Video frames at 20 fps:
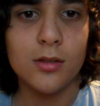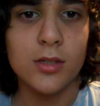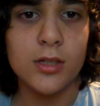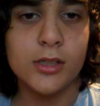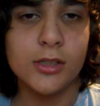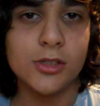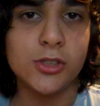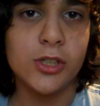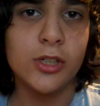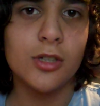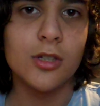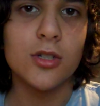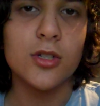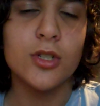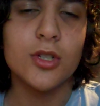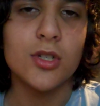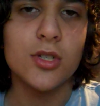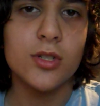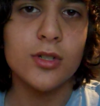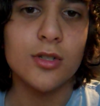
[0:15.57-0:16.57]
The analogy
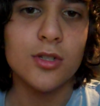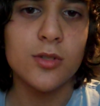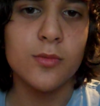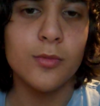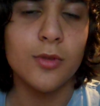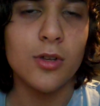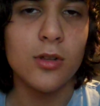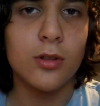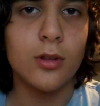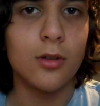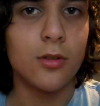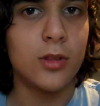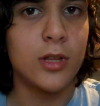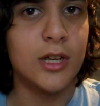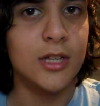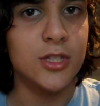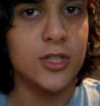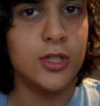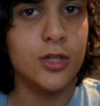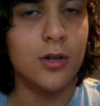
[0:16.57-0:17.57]
goes something along
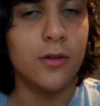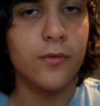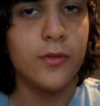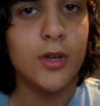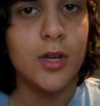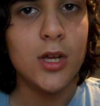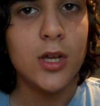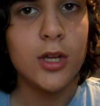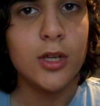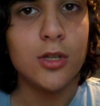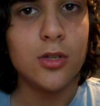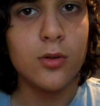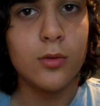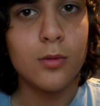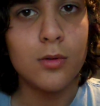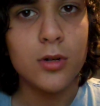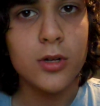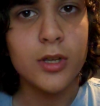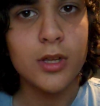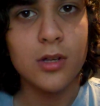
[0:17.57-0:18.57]
the lines of,
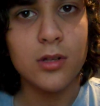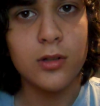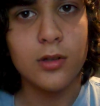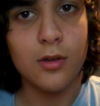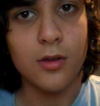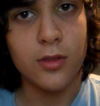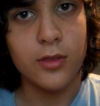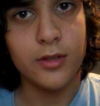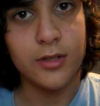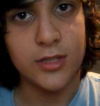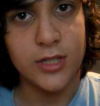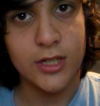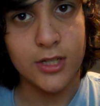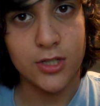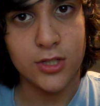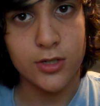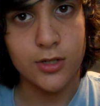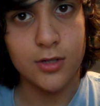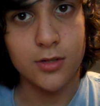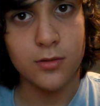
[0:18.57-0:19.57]
you're walking along in the
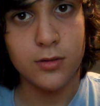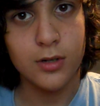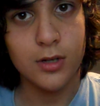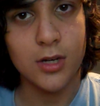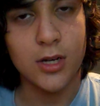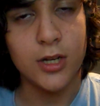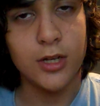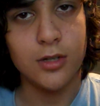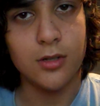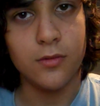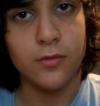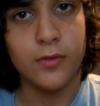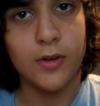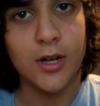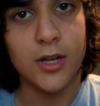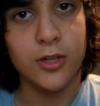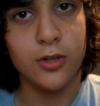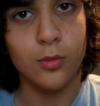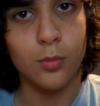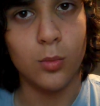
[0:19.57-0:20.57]
desert and you
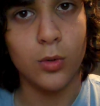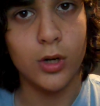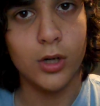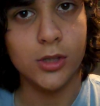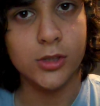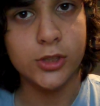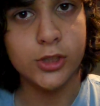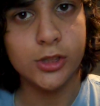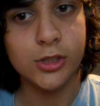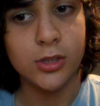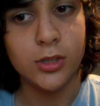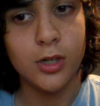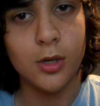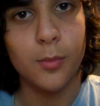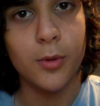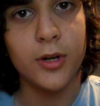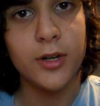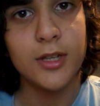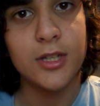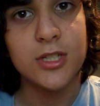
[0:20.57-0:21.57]
find a watch.
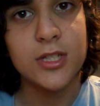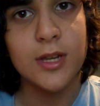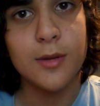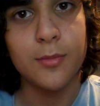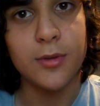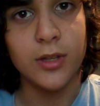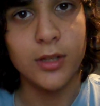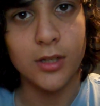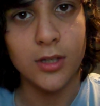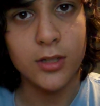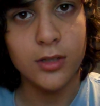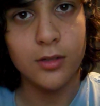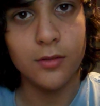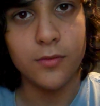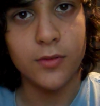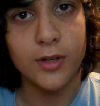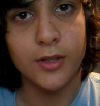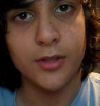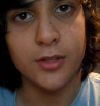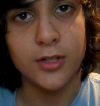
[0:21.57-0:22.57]
Upon examining it,
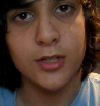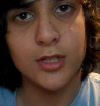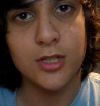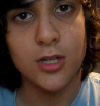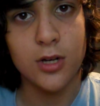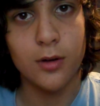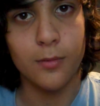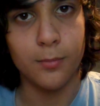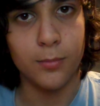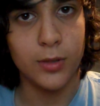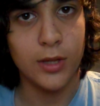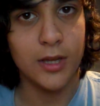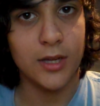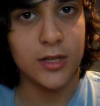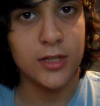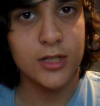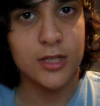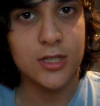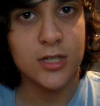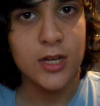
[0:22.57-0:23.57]
you find that it's
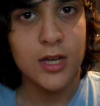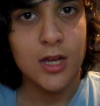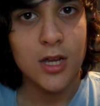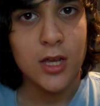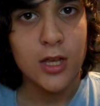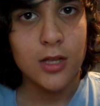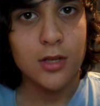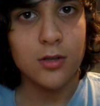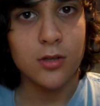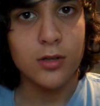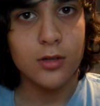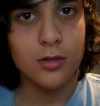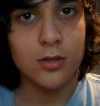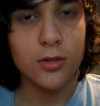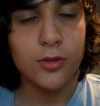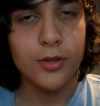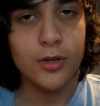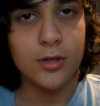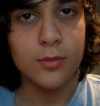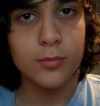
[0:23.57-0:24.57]
complex. You
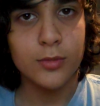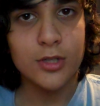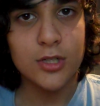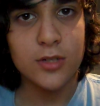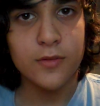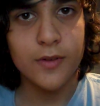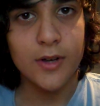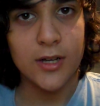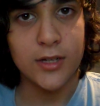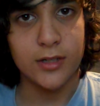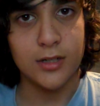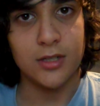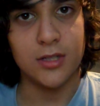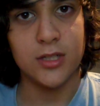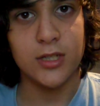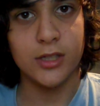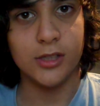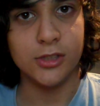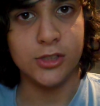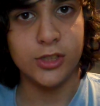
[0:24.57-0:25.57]
conclude that it must have had an
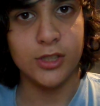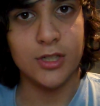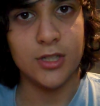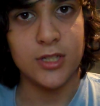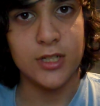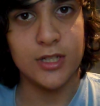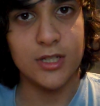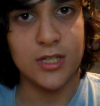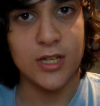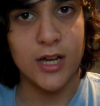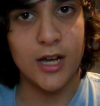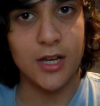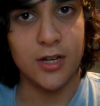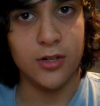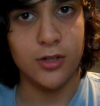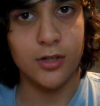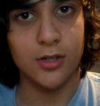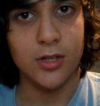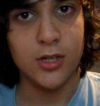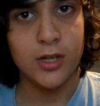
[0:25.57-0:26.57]
intelligent
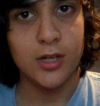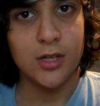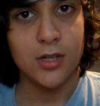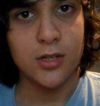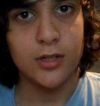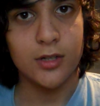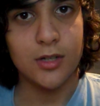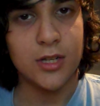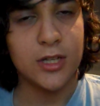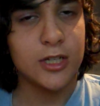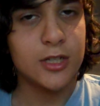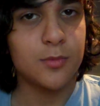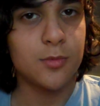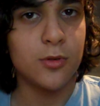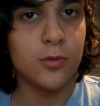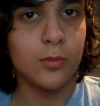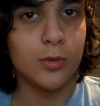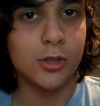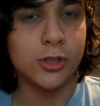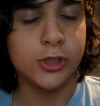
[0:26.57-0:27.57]
designer, an
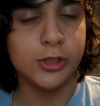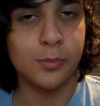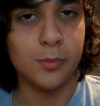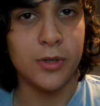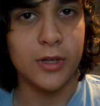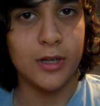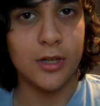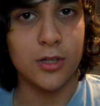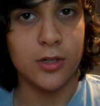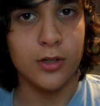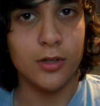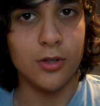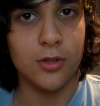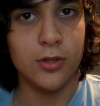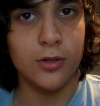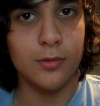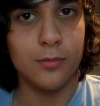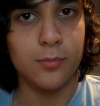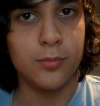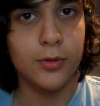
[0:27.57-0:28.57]
expert watchmaker
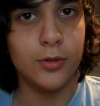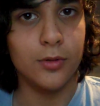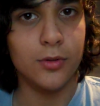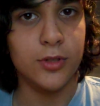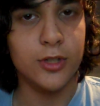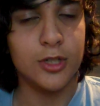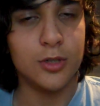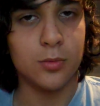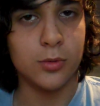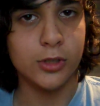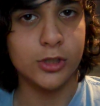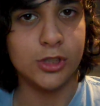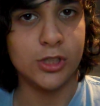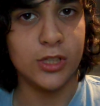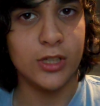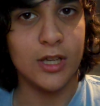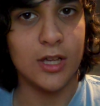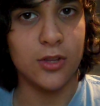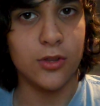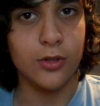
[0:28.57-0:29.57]
that put this watch
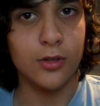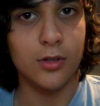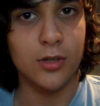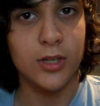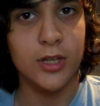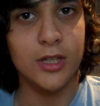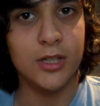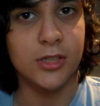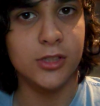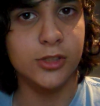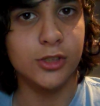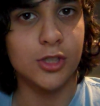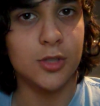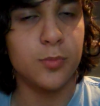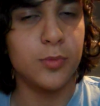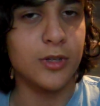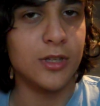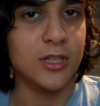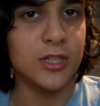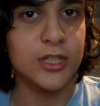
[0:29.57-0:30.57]
together. It didn't
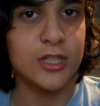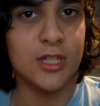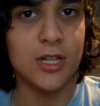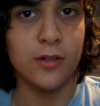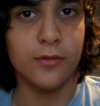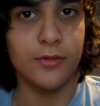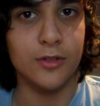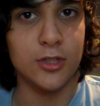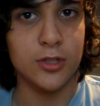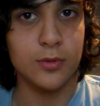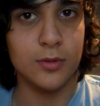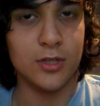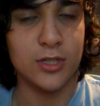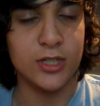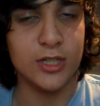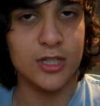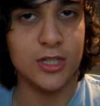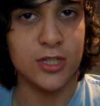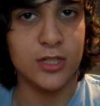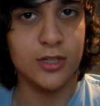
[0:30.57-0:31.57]
just bring itself into
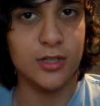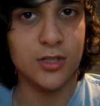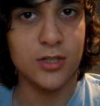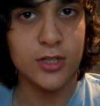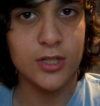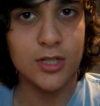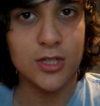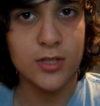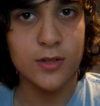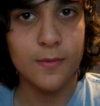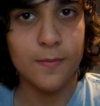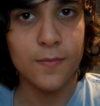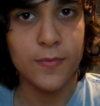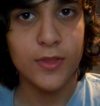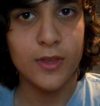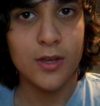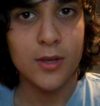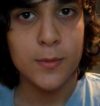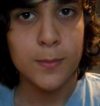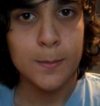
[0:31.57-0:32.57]
existence.
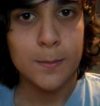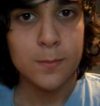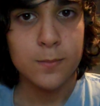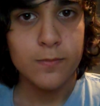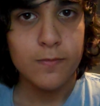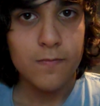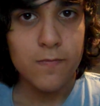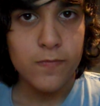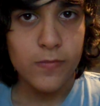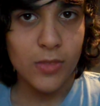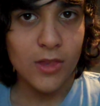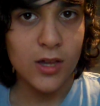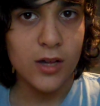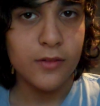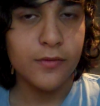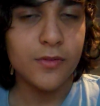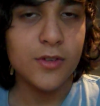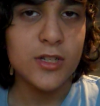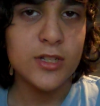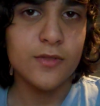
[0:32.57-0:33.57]

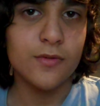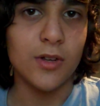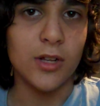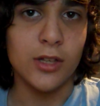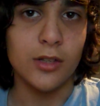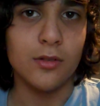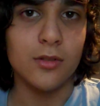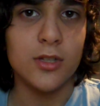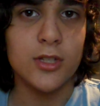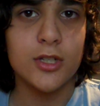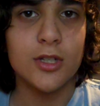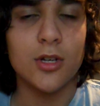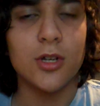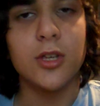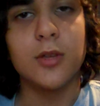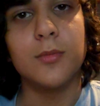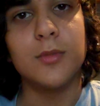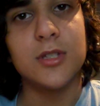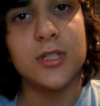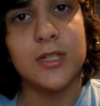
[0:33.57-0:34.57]
At face value, this
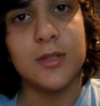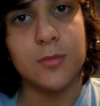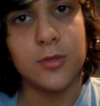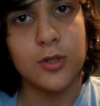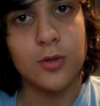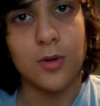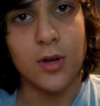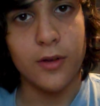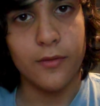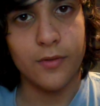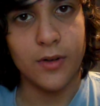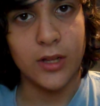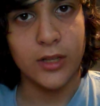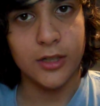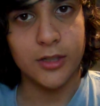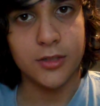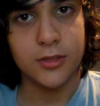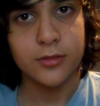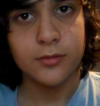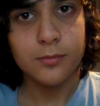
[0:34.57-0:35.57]
argument seems quite
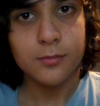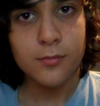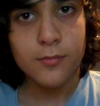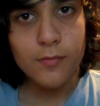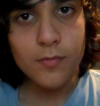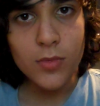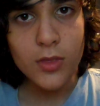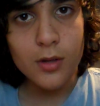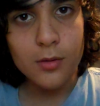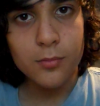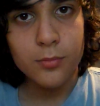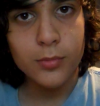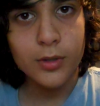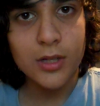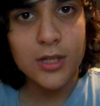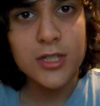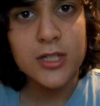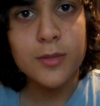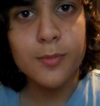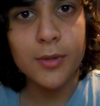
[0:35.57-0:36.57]
valid.
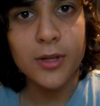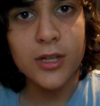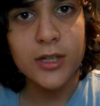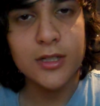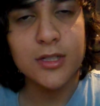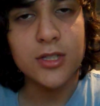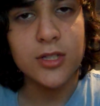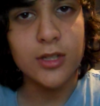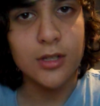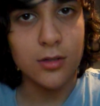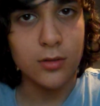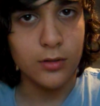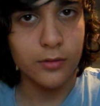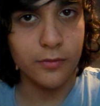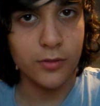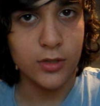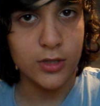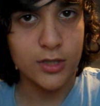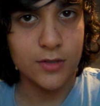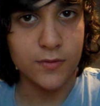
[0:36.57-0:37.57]
But let's apply it to the
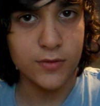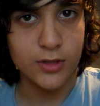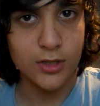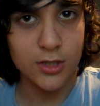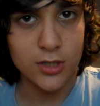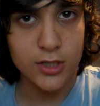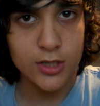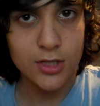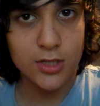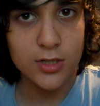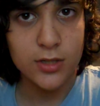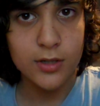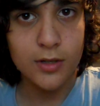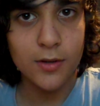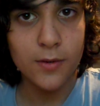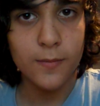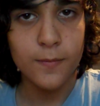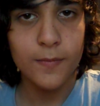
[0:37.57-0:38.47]
universe first.